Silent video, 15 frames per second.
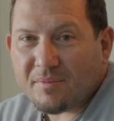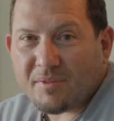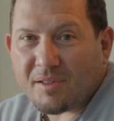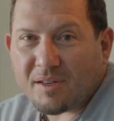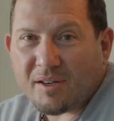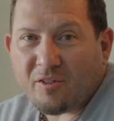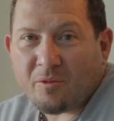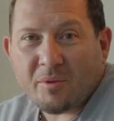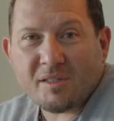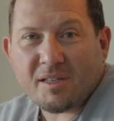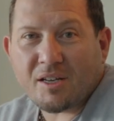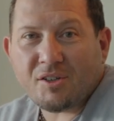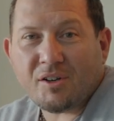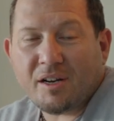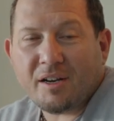the government's
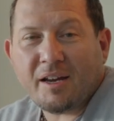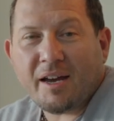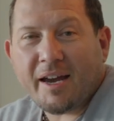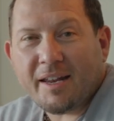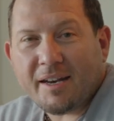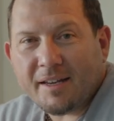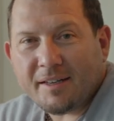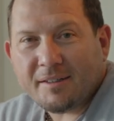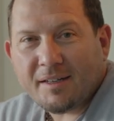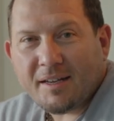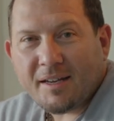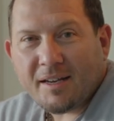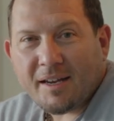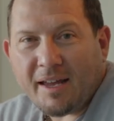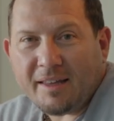not trying to hide it.
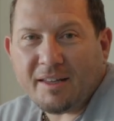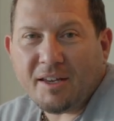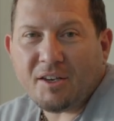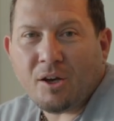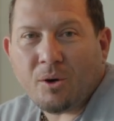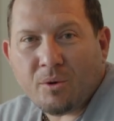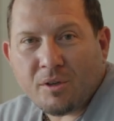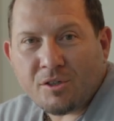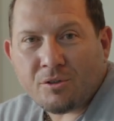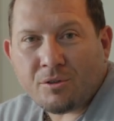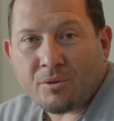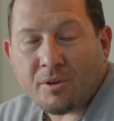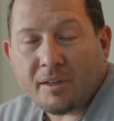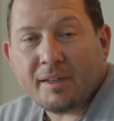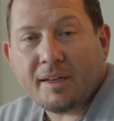And they know it's
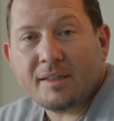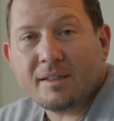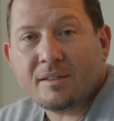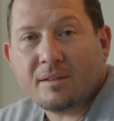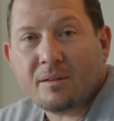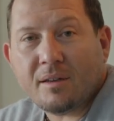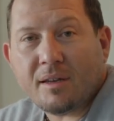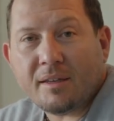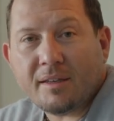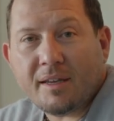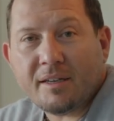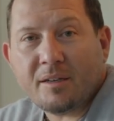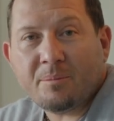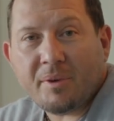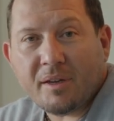true, and
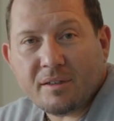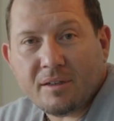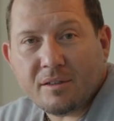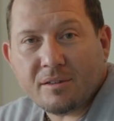they depend